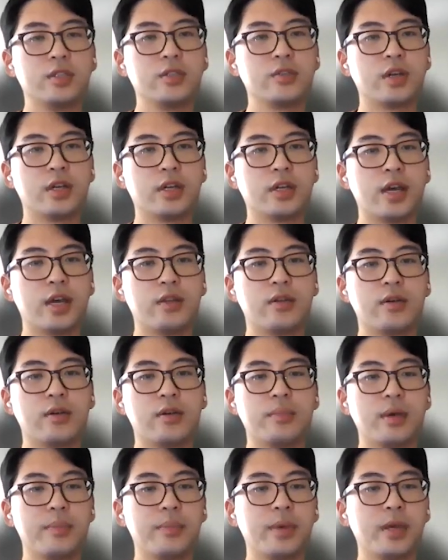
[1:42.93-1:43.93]
And so I gathered
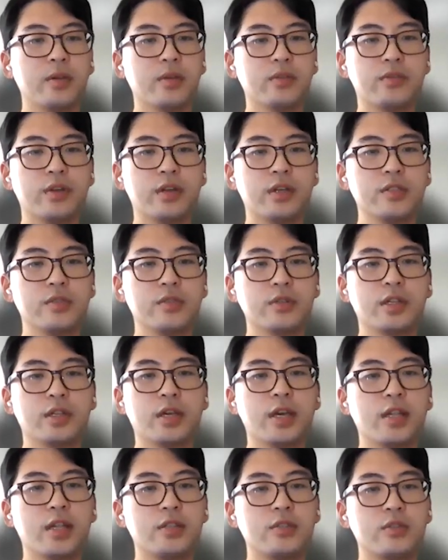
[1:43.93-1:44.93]
up my banker friends were
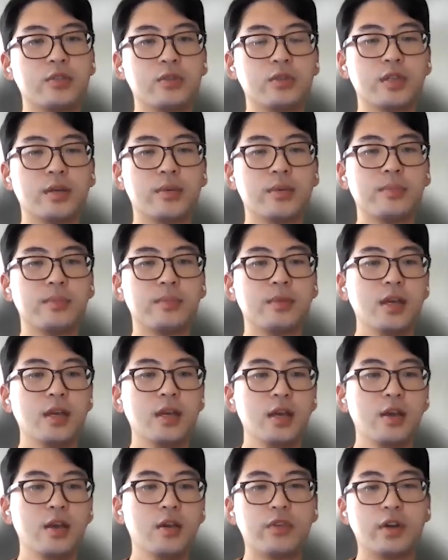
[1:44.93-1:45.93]
like, hey, let's do something
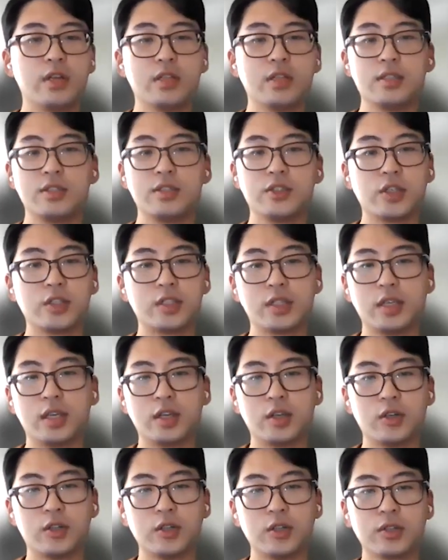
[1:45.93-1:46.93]
for fun, shits and
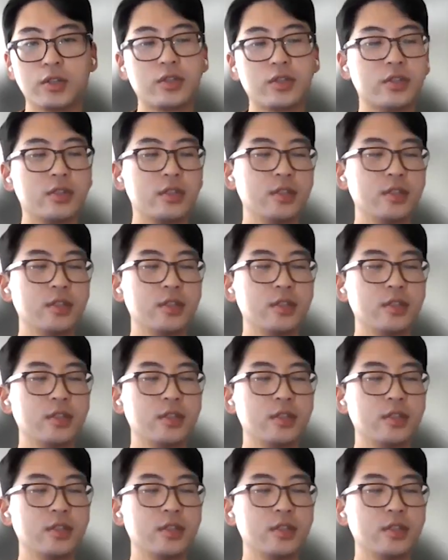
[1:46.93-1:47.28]
giggles.